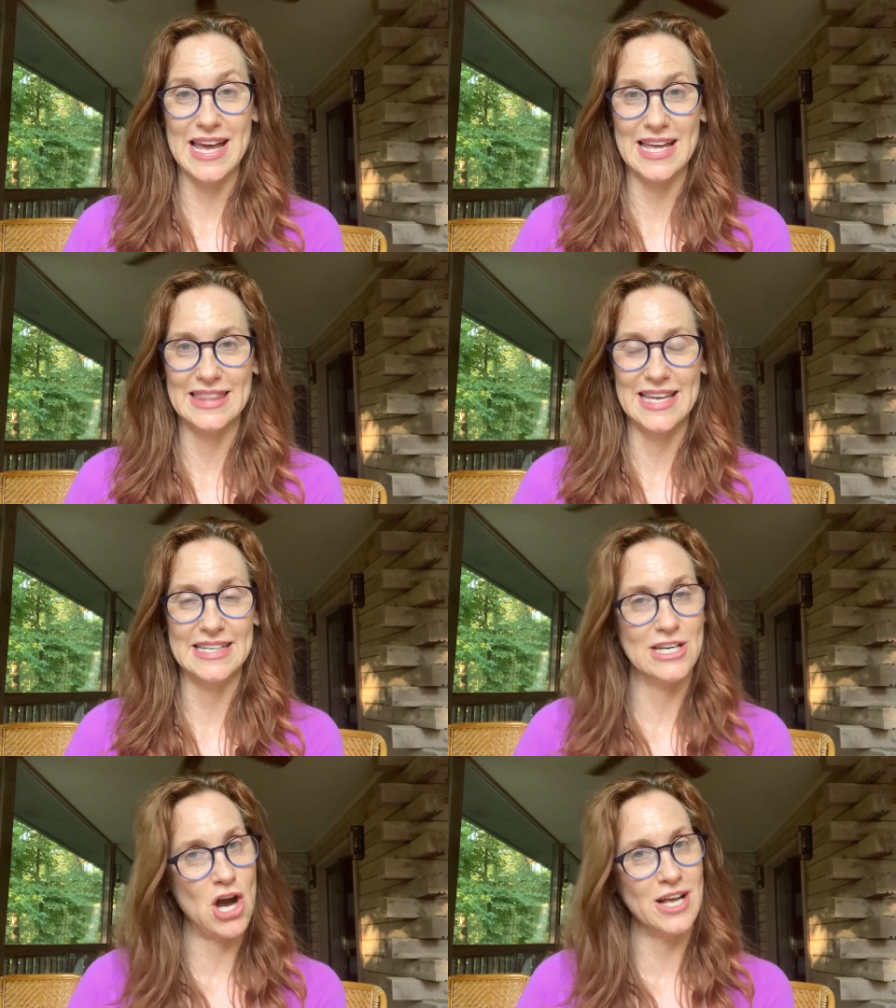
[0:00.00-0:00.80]
And
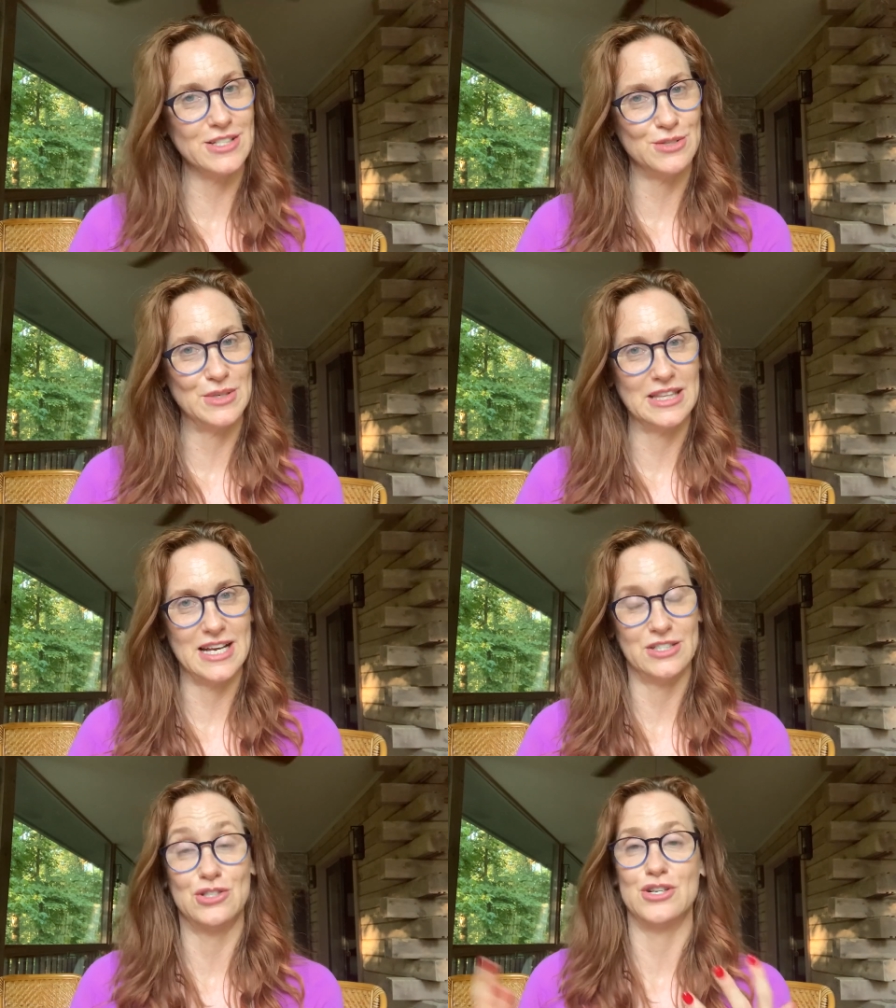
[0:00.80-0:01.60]
then not doing
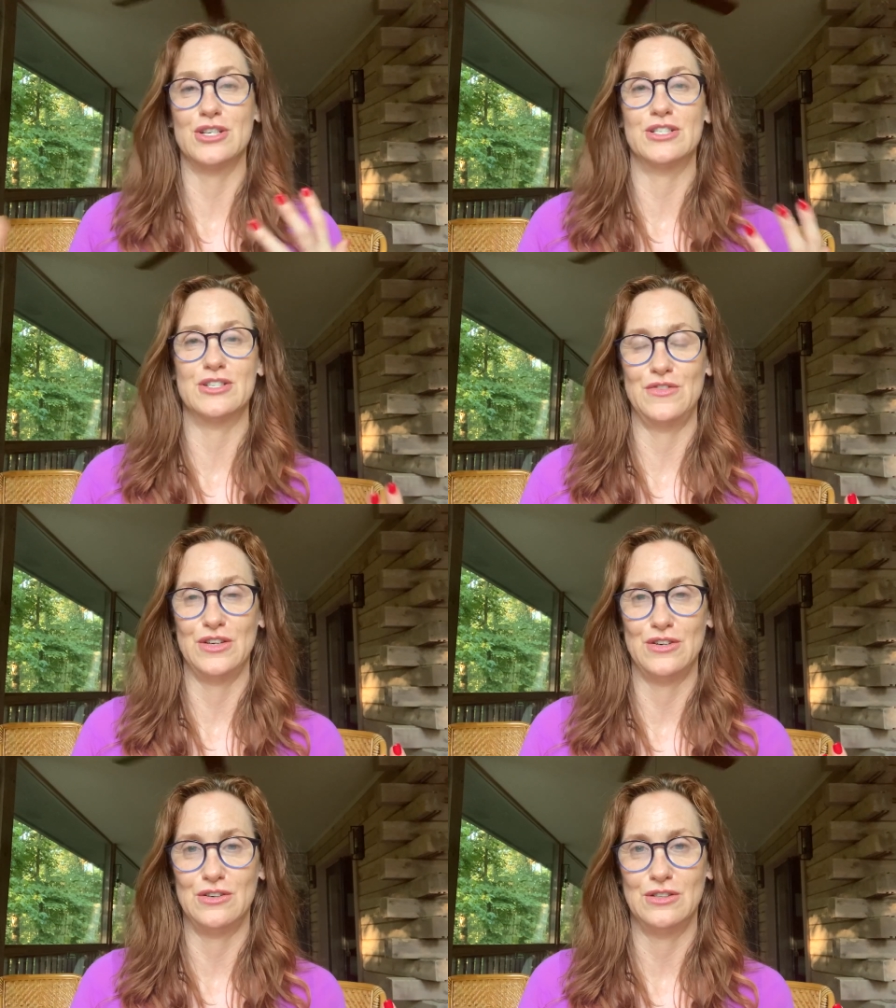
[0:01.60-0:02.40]
that starts to
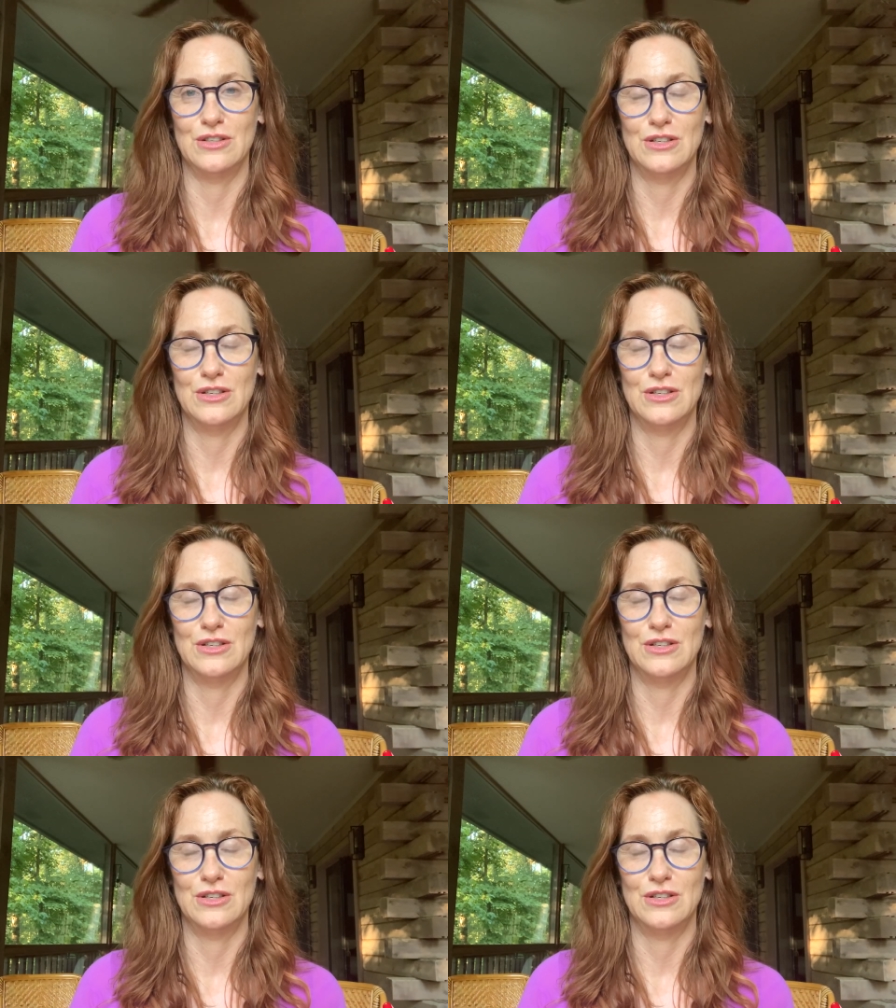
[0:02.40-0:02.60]
feel